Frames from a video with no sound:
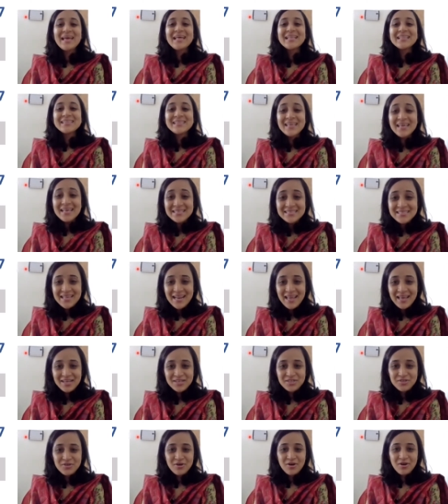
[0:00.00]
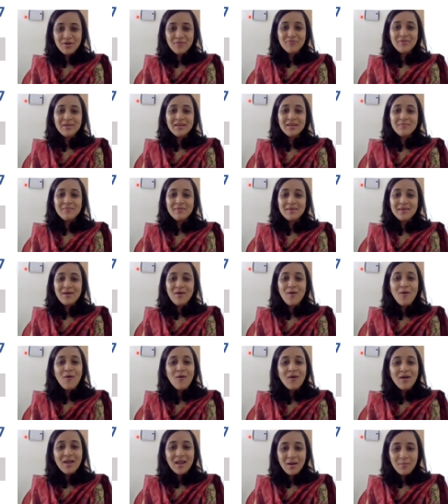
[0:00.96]
This lecture will be
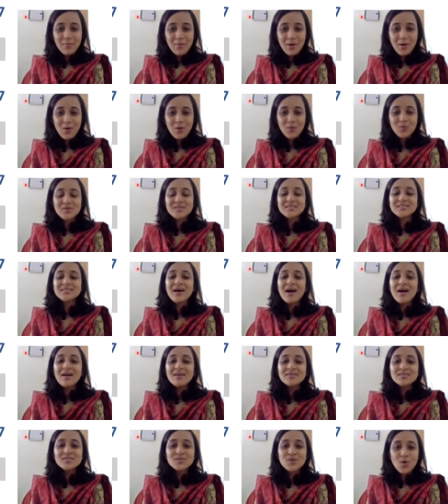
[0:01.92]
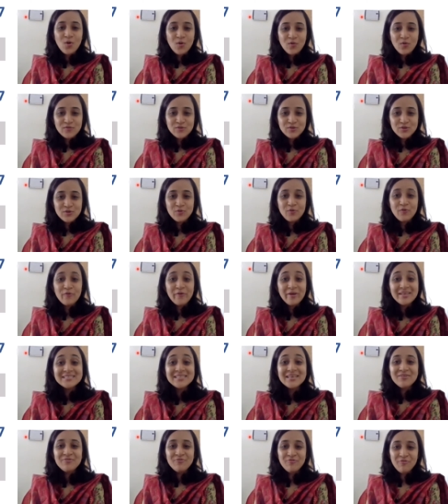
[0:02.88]
all about SARS-CoV-2
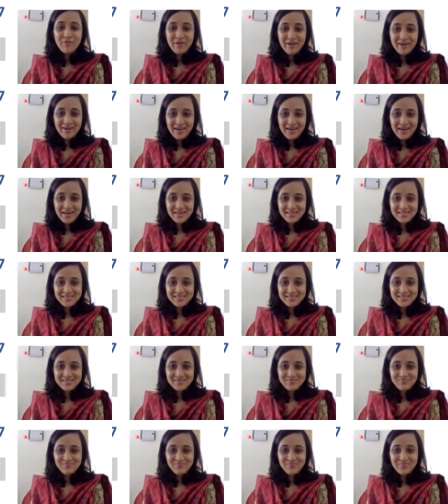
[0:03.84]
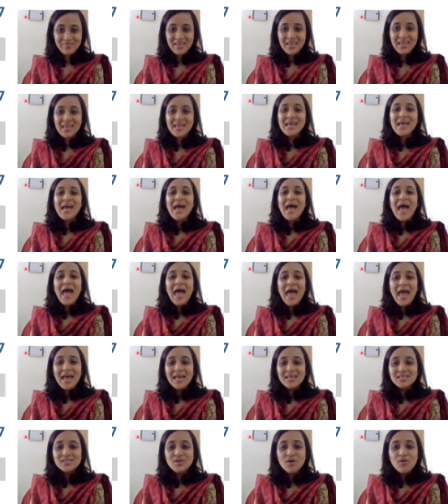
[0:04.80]
recent variants.
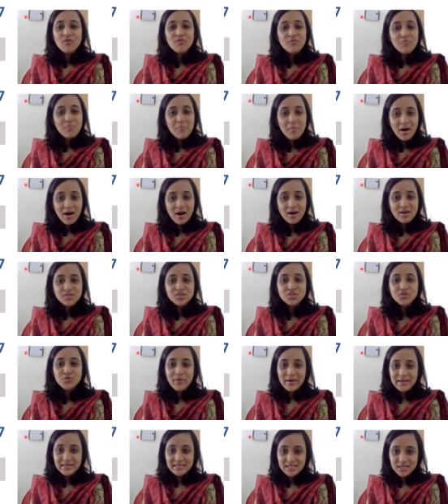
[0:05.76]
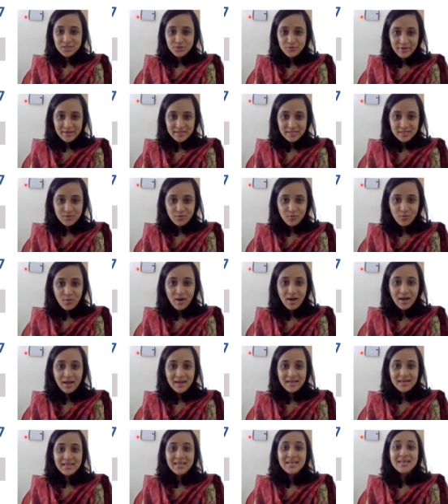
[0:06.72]
As of March
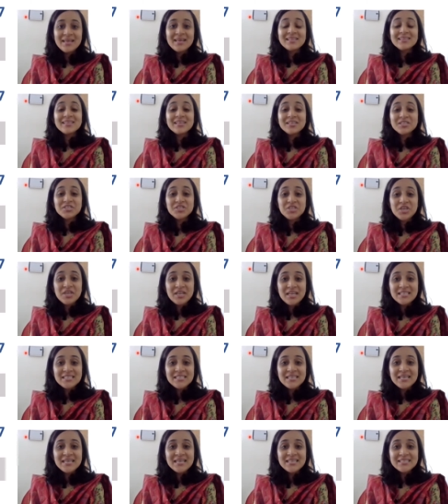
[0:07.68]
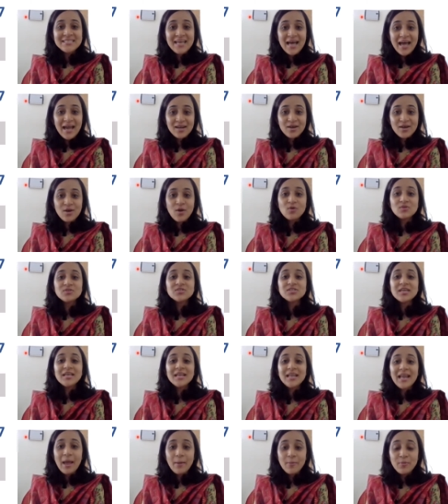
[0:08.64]
2021, the genetic diagnostic
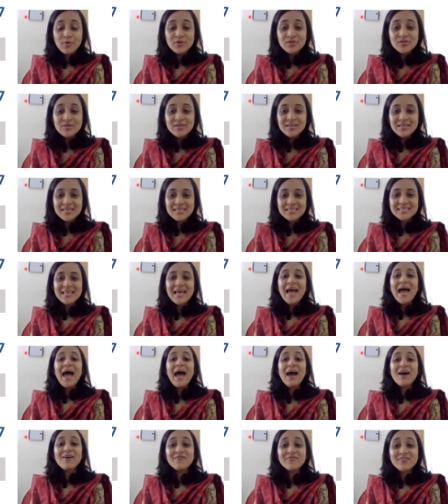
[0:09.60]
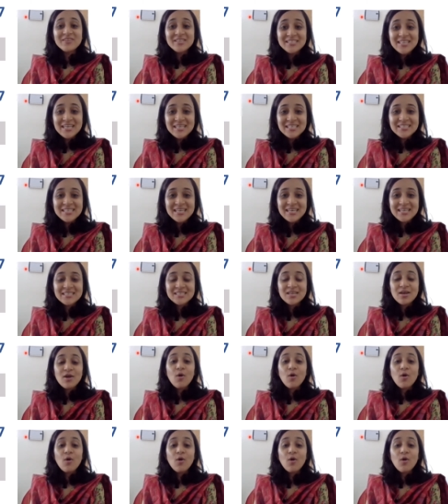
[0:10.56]
laboratories have detected